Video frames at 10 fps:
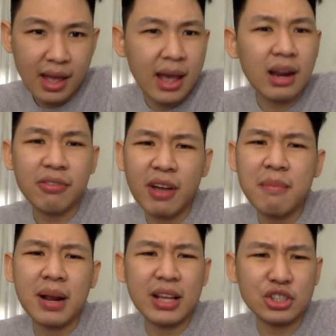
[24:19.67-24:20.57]
And I find
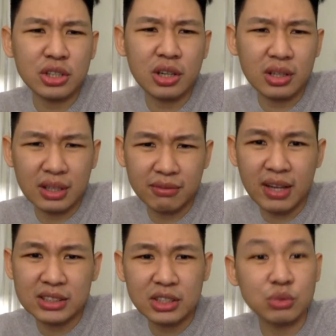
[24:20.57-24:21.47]
Malaysia
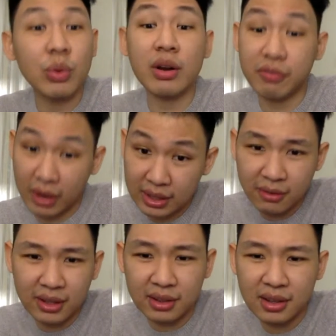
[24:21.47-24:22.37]
investor is very funny
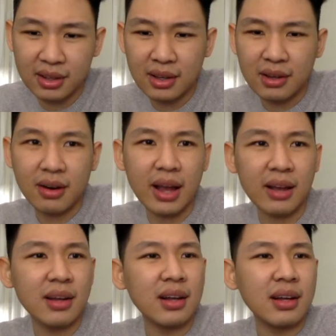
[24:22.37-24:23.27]
one, right?